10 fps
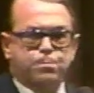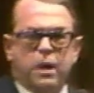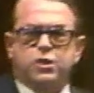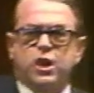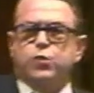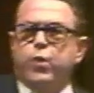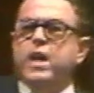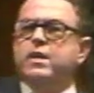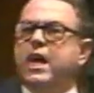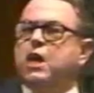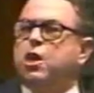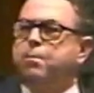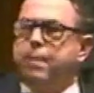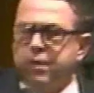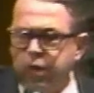as much as we need
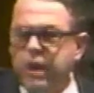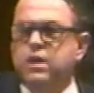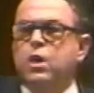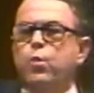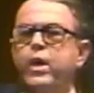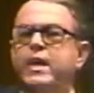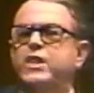the good, we